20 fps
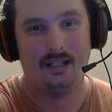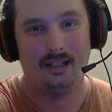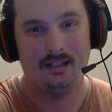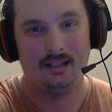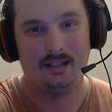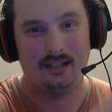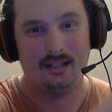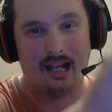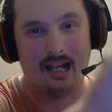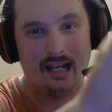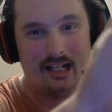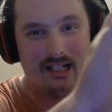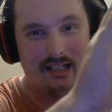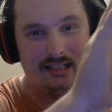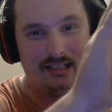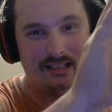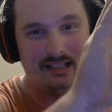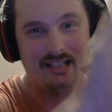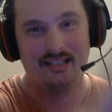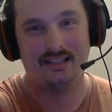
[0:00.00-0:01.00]
And
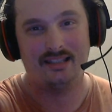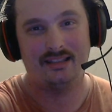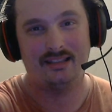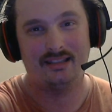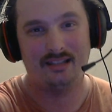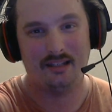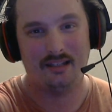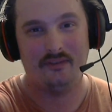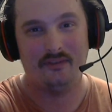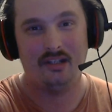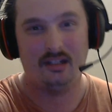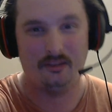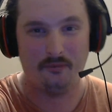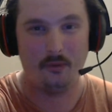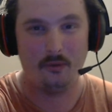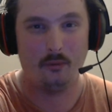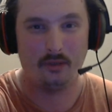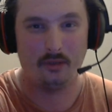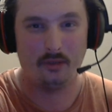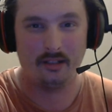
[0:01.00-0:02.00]

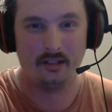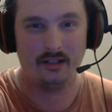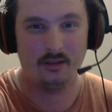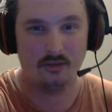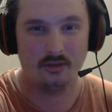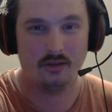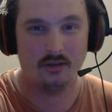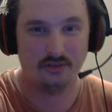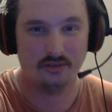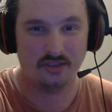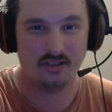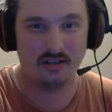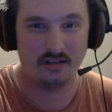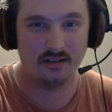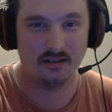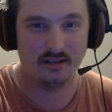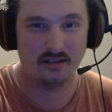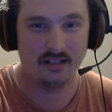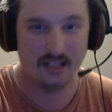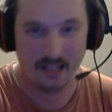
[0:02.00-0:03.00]
if you want to hear the whole
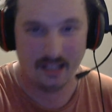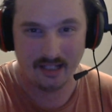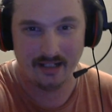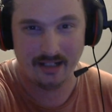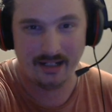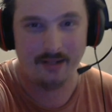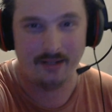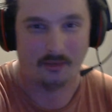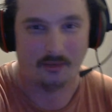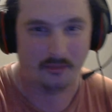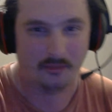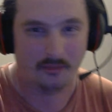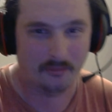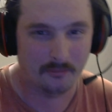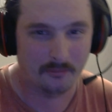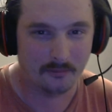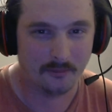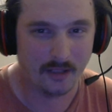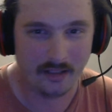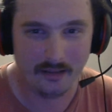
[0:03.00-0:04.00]
song, head here,
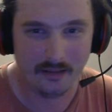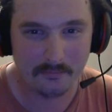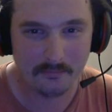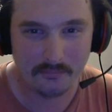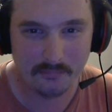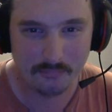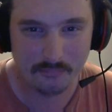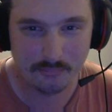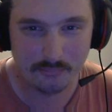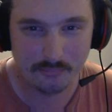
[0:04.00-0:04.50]
right?